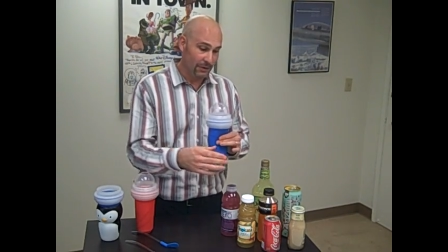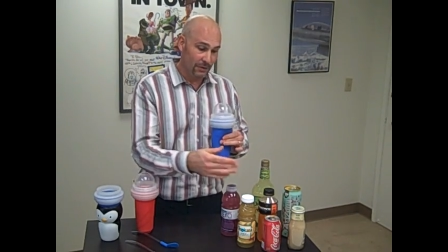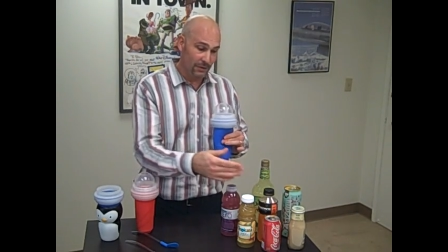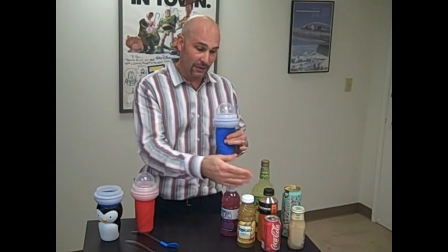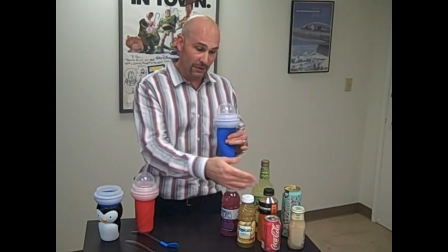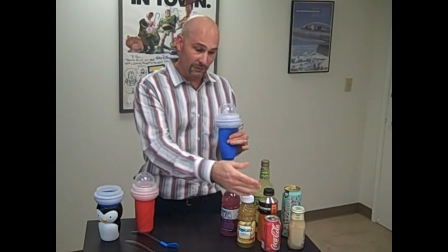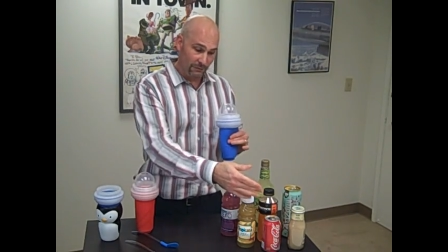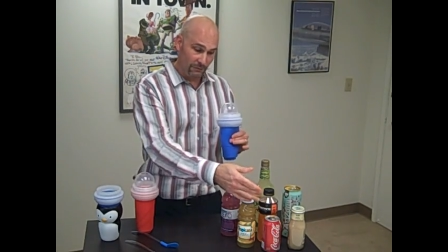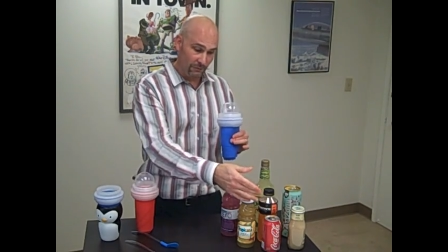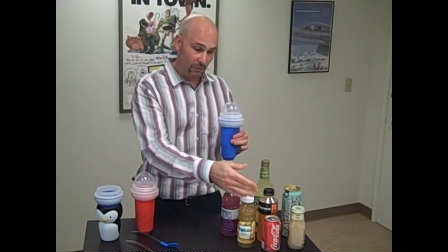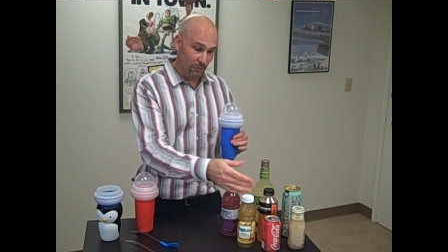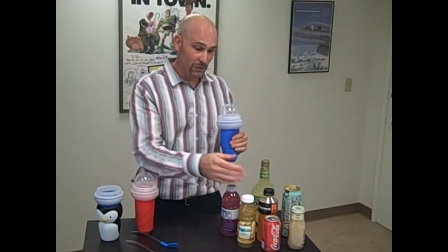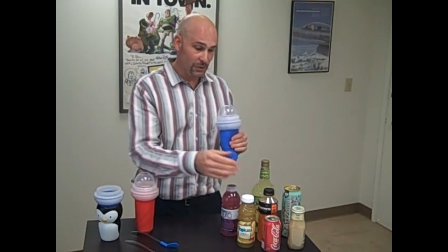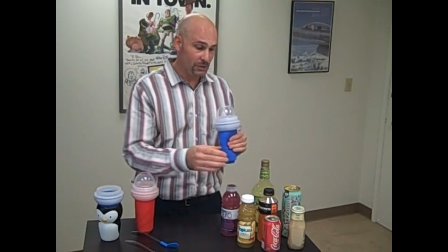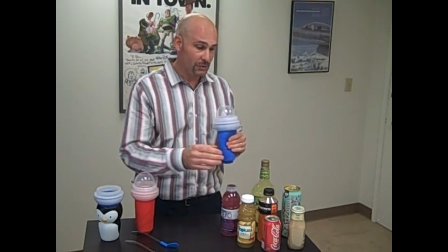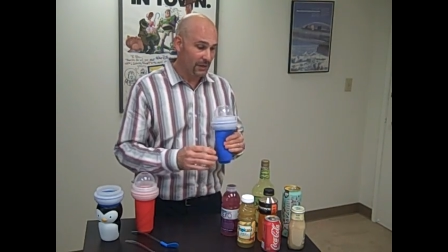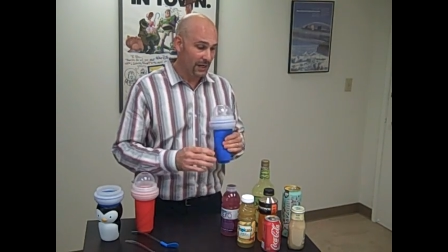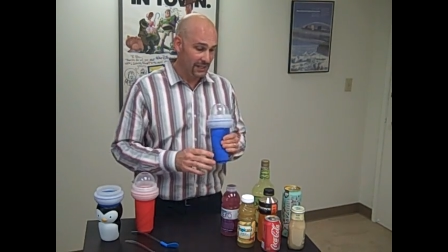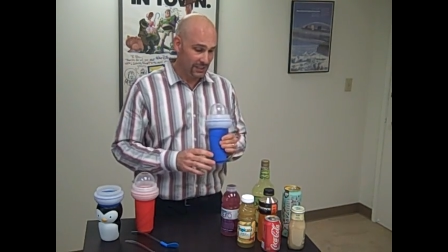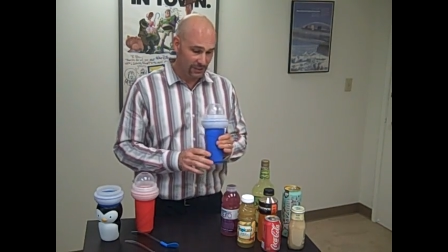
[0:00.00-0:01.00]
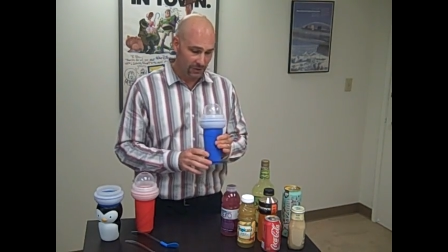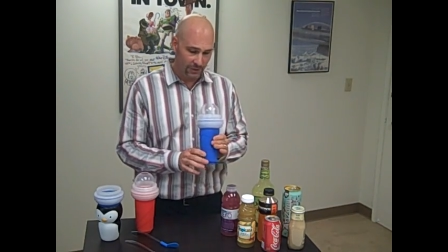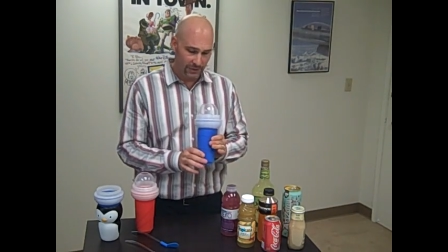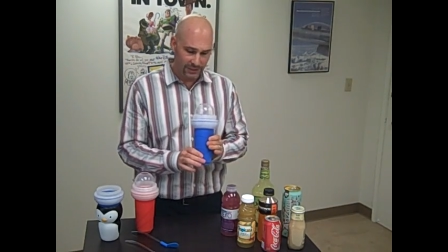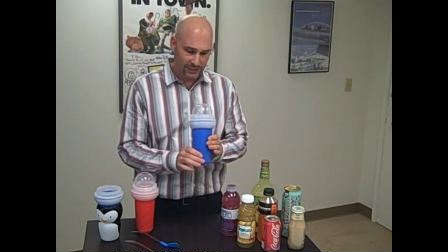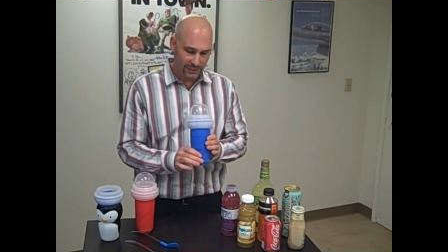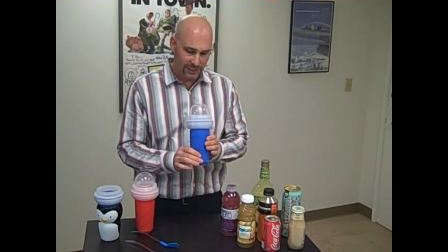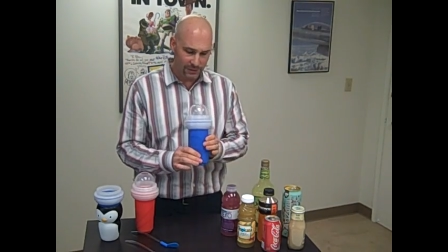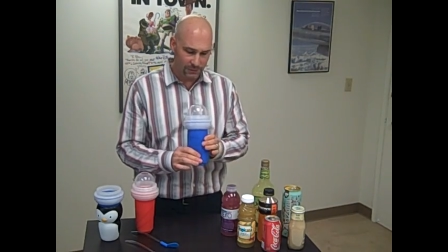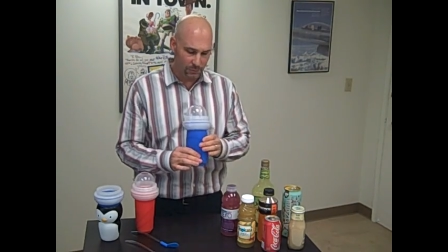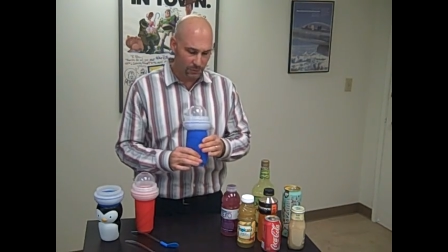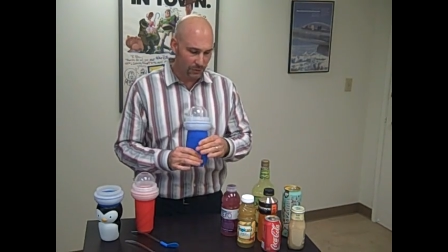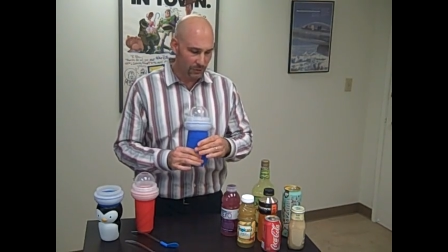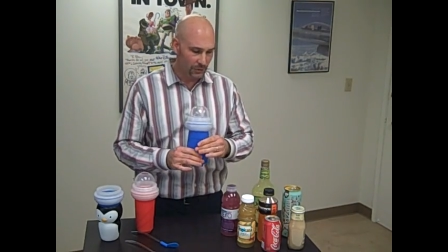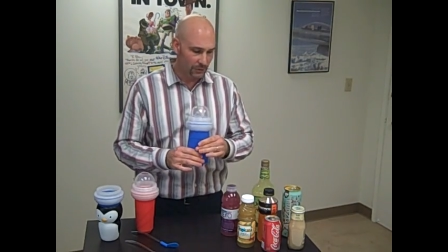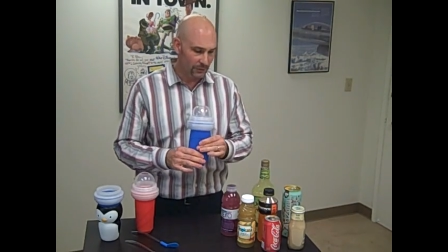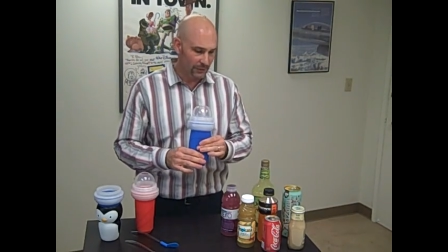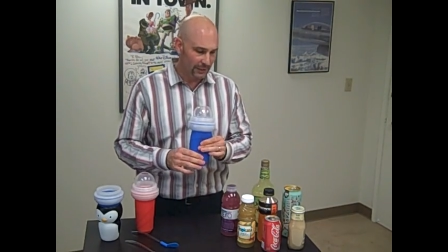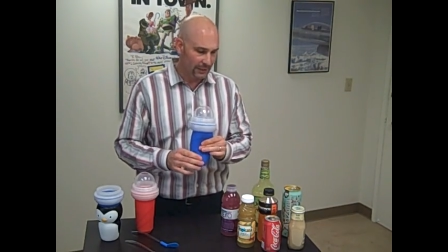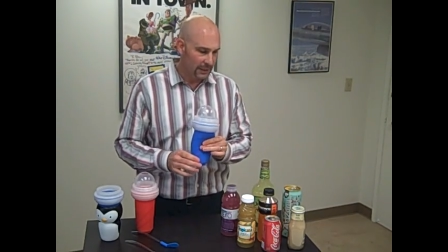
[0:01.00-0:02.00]
You can of course try sodas as we're
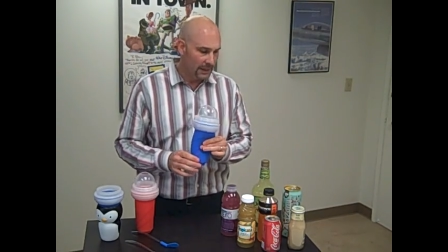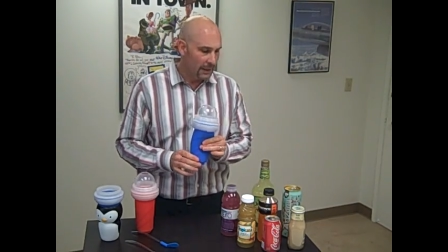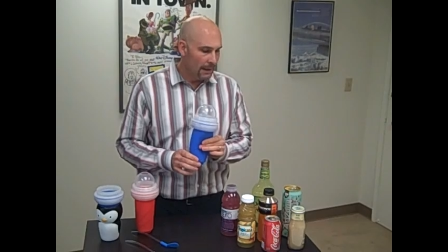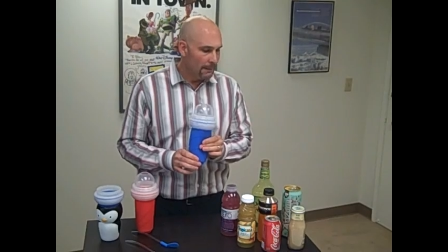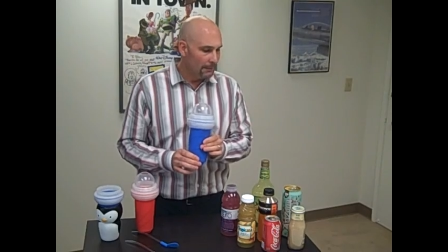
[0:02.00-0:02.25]
doing,